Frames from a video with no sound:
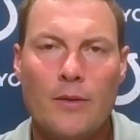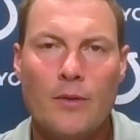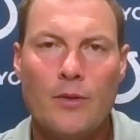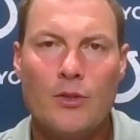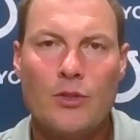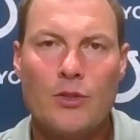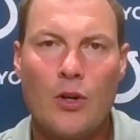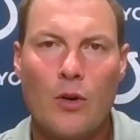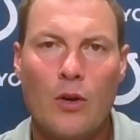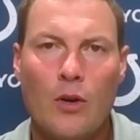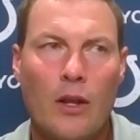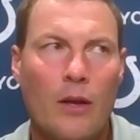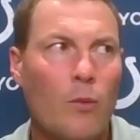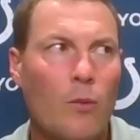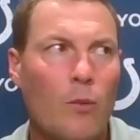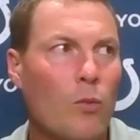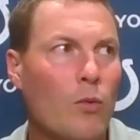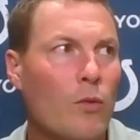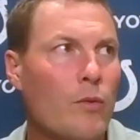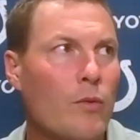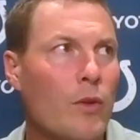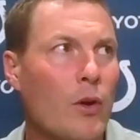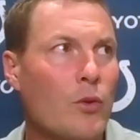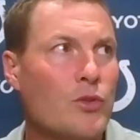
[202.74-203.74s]
Certainly,
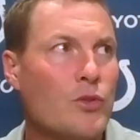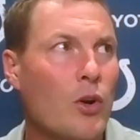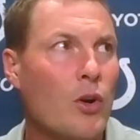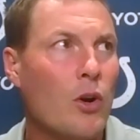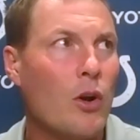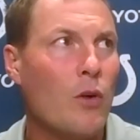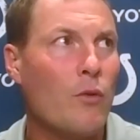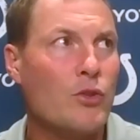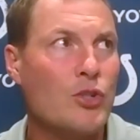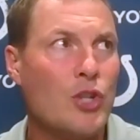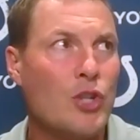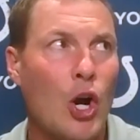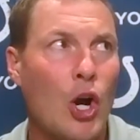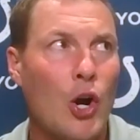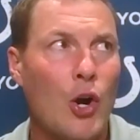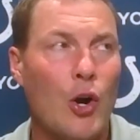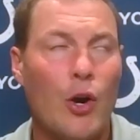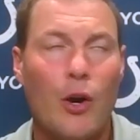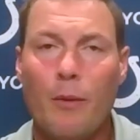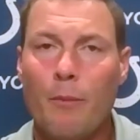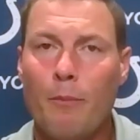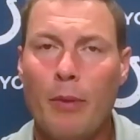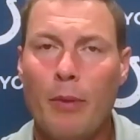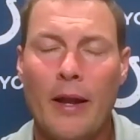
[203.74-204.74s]
those turnovers
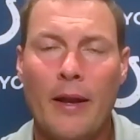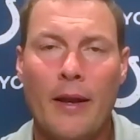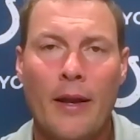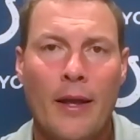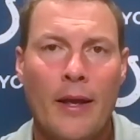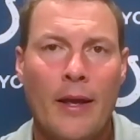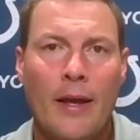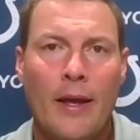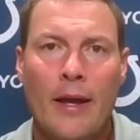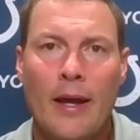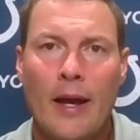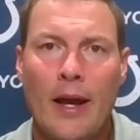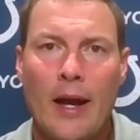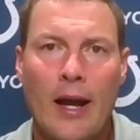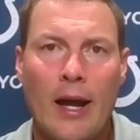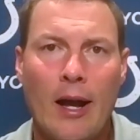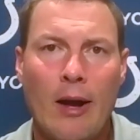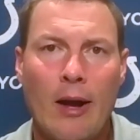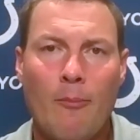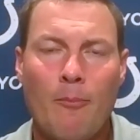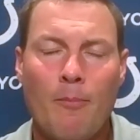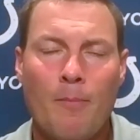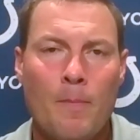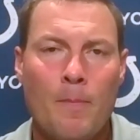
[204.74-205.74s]
hurt, but
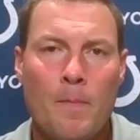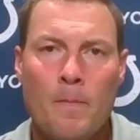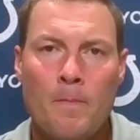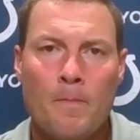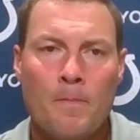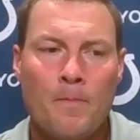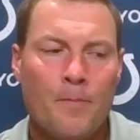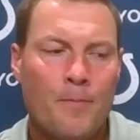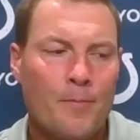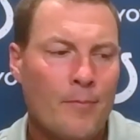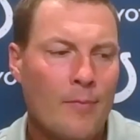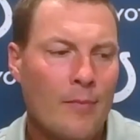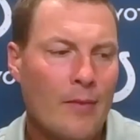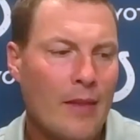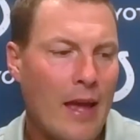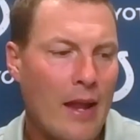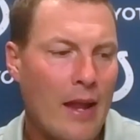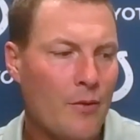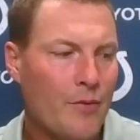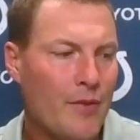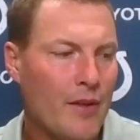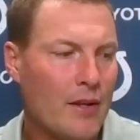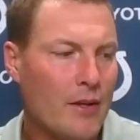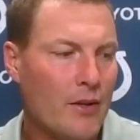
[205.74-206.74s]
um, I
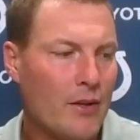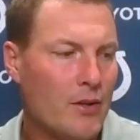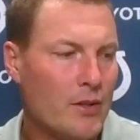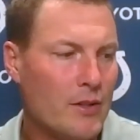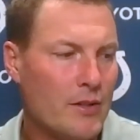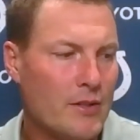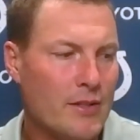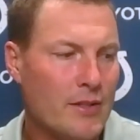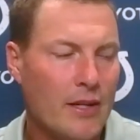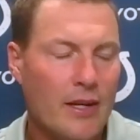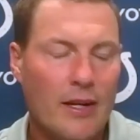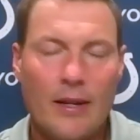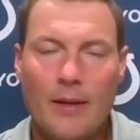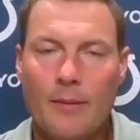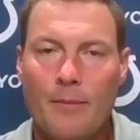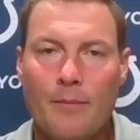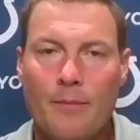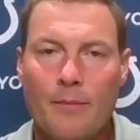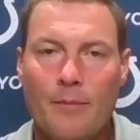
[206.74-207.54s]
don't think you're going to see any.